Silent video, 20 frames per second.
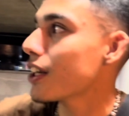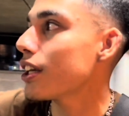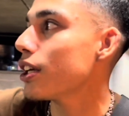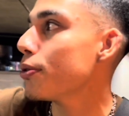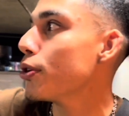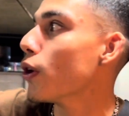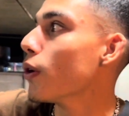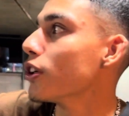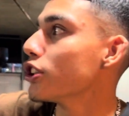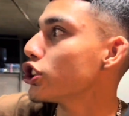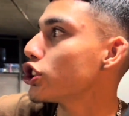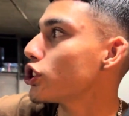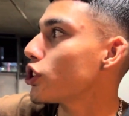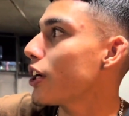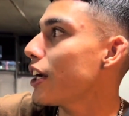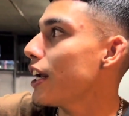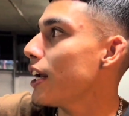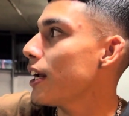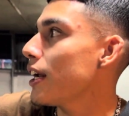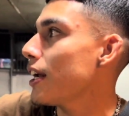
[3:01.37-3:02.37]
keep going
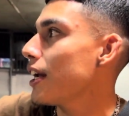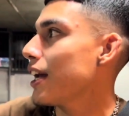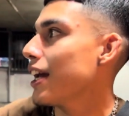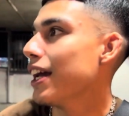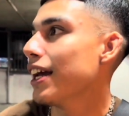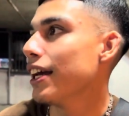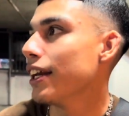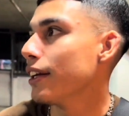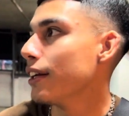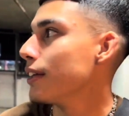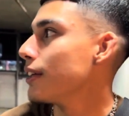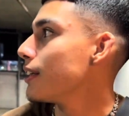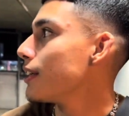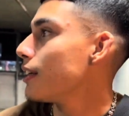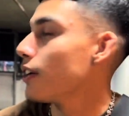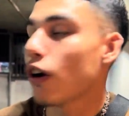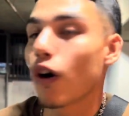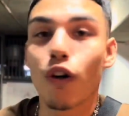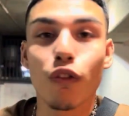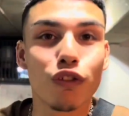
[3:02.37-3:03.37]
straight, and
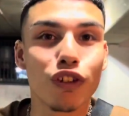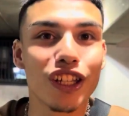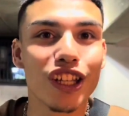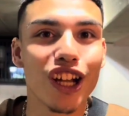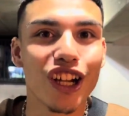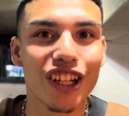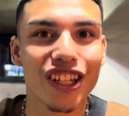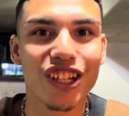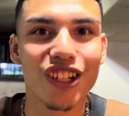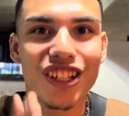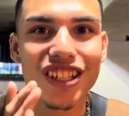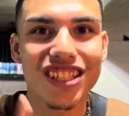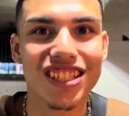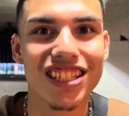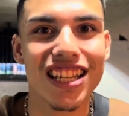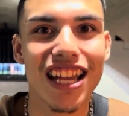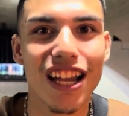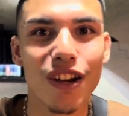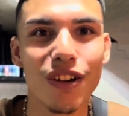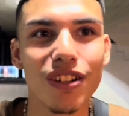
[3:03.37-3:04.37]
hopefully y'all can hear the
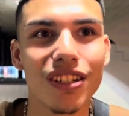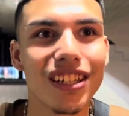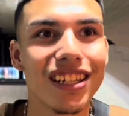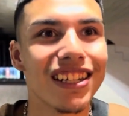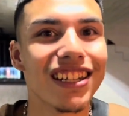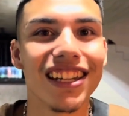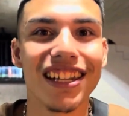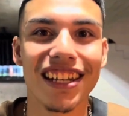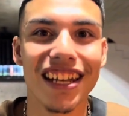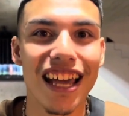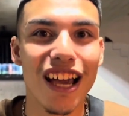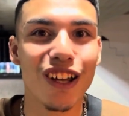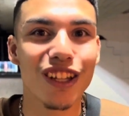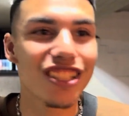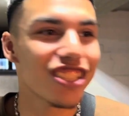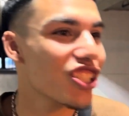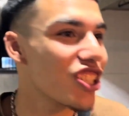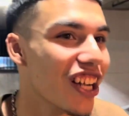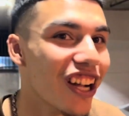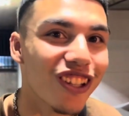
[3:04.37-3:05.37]
sound. And then now
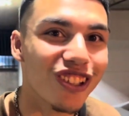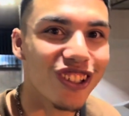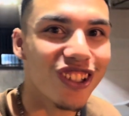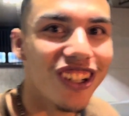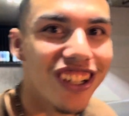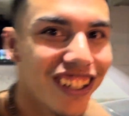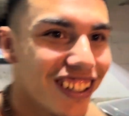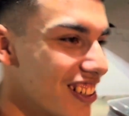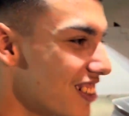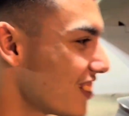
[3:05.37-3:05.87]
let's check out the car.